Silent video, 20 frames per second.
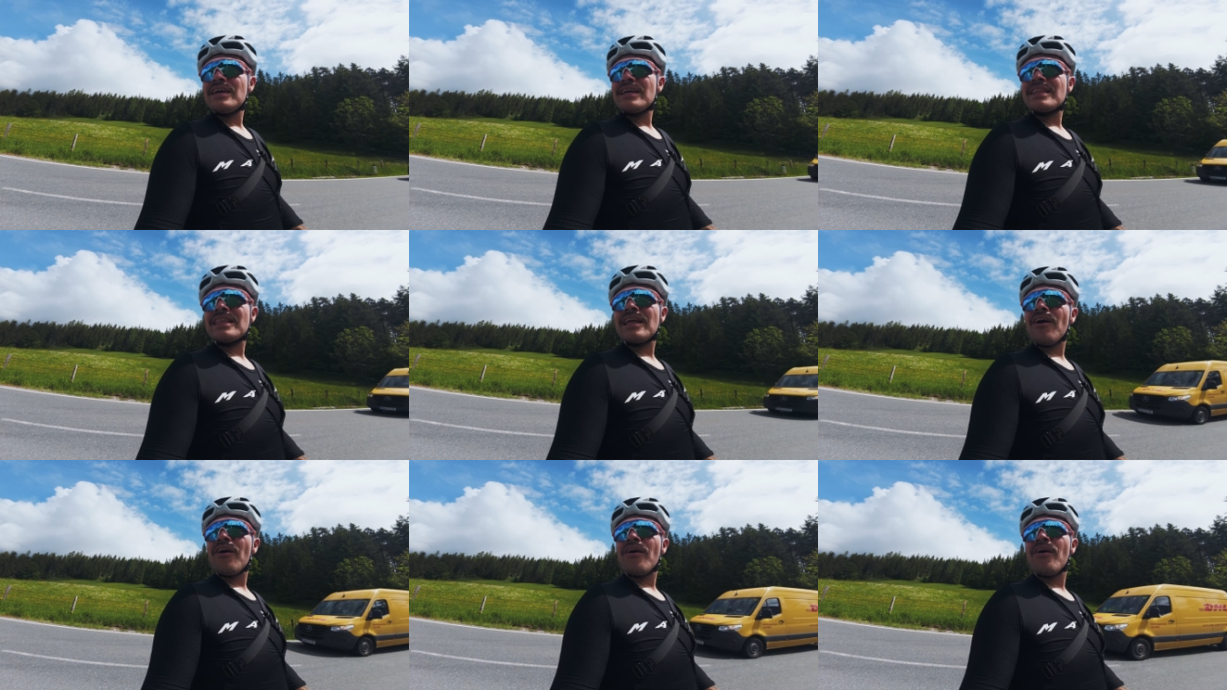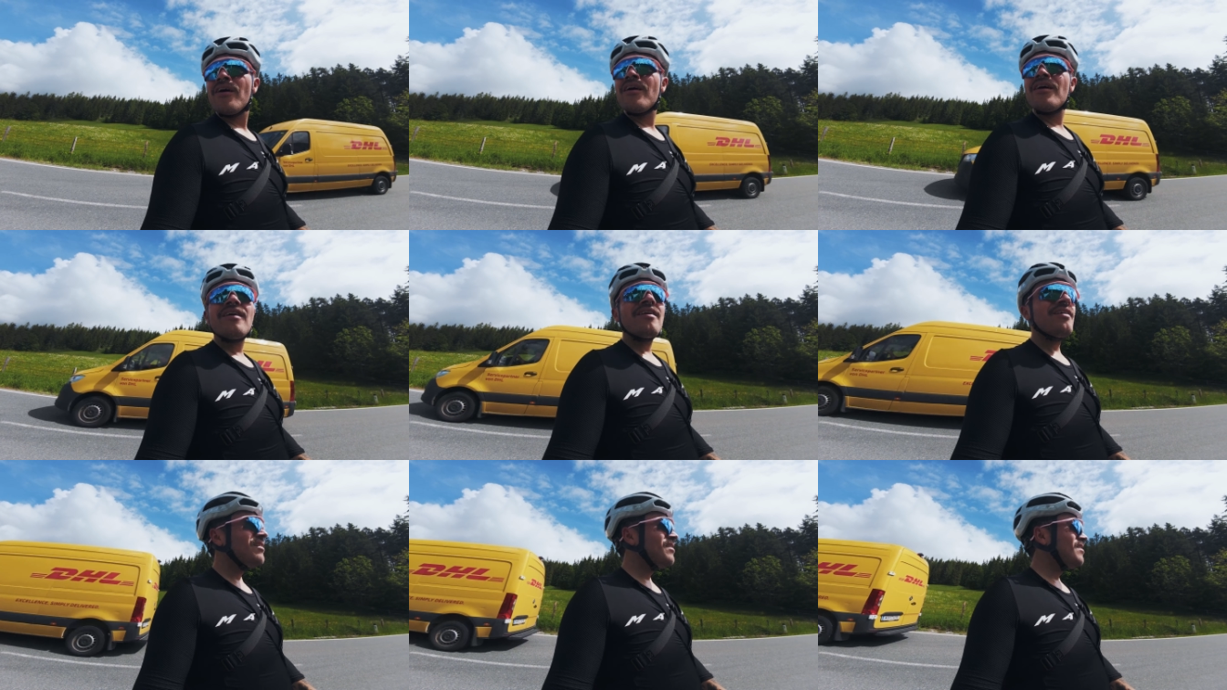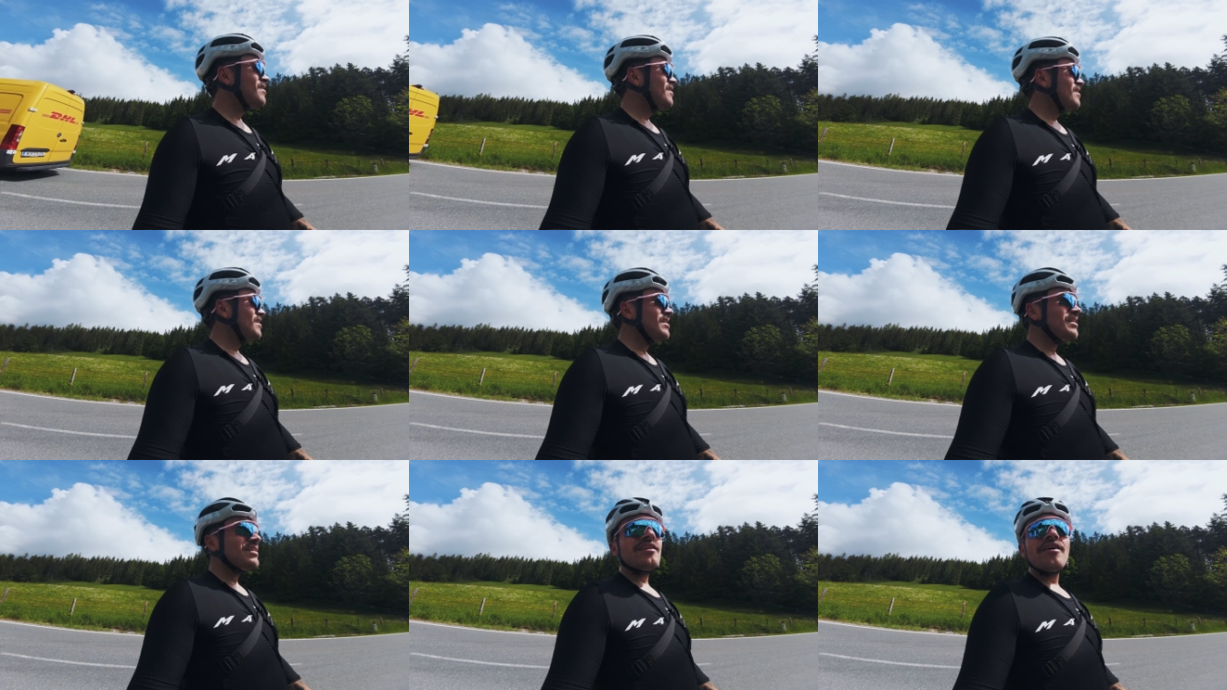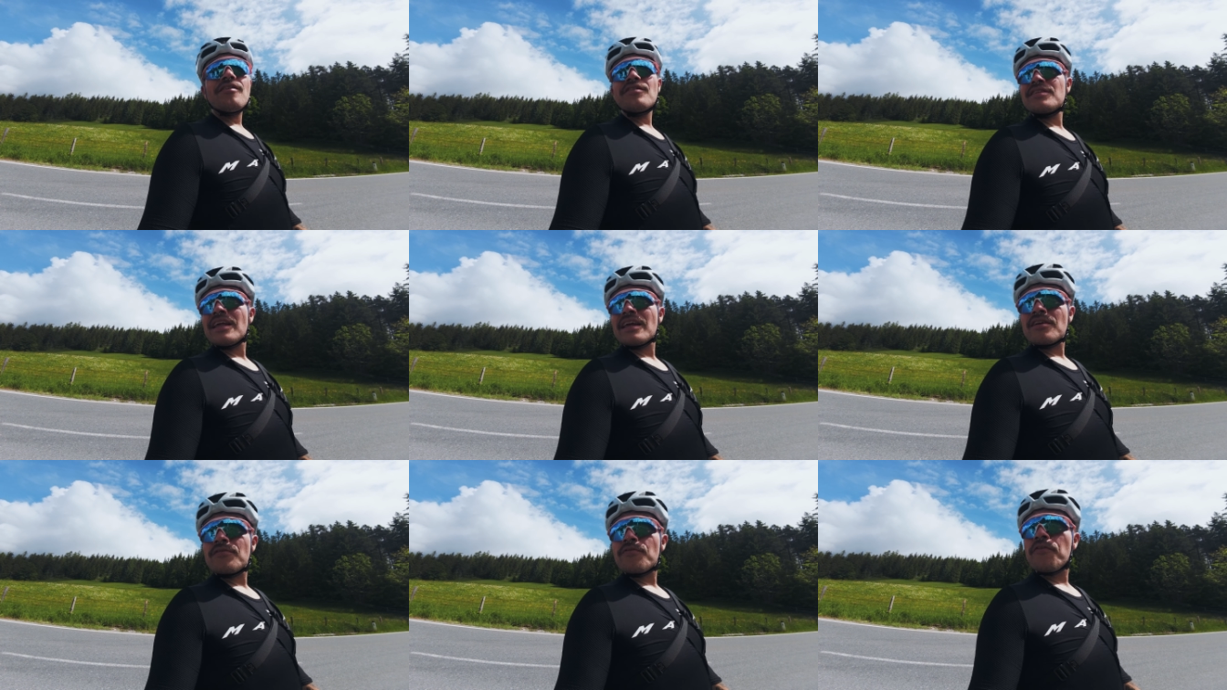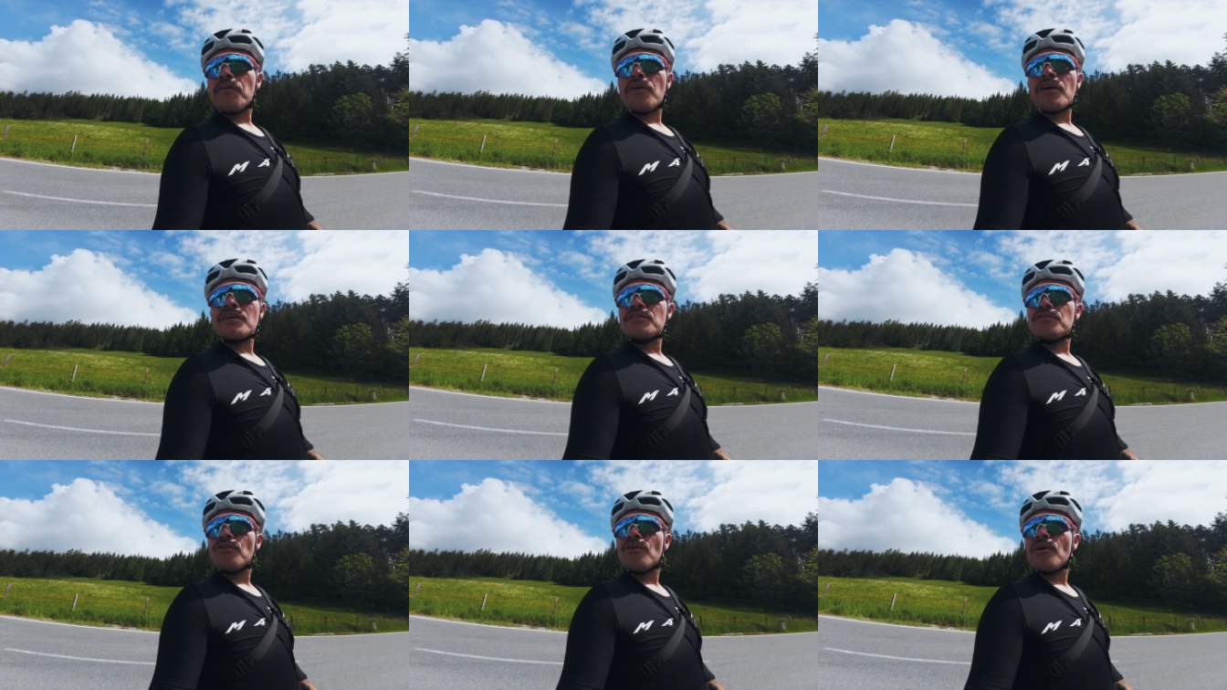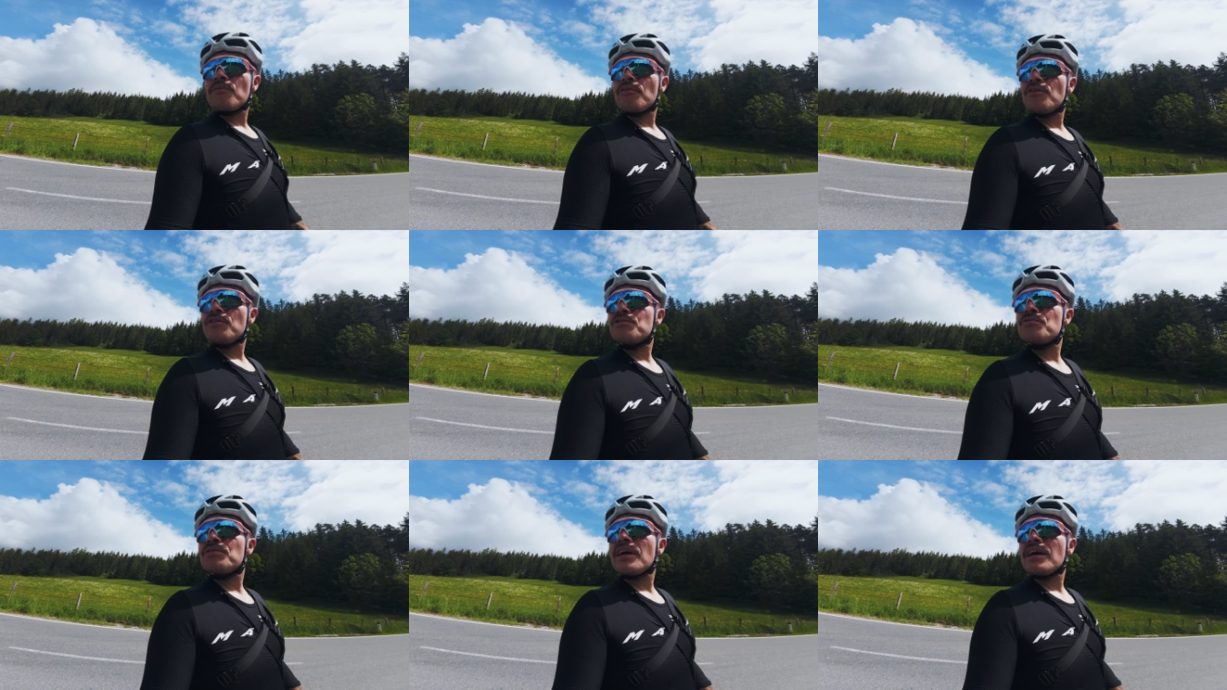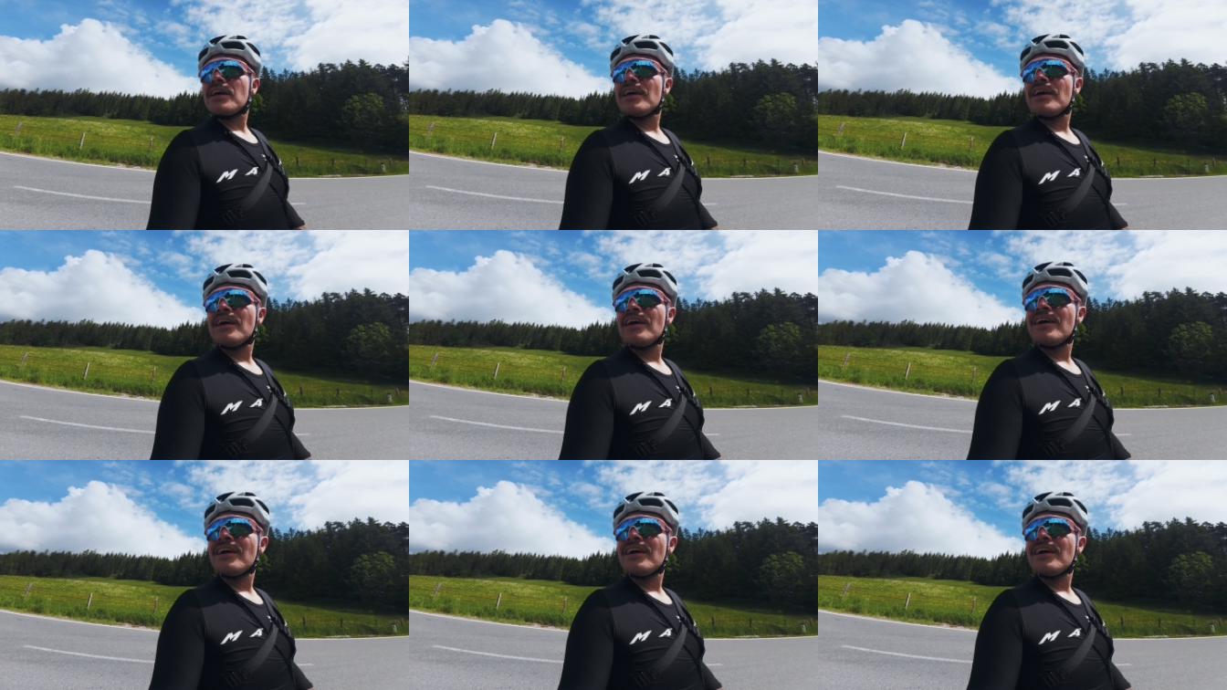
now now it's like no, I'm going to die.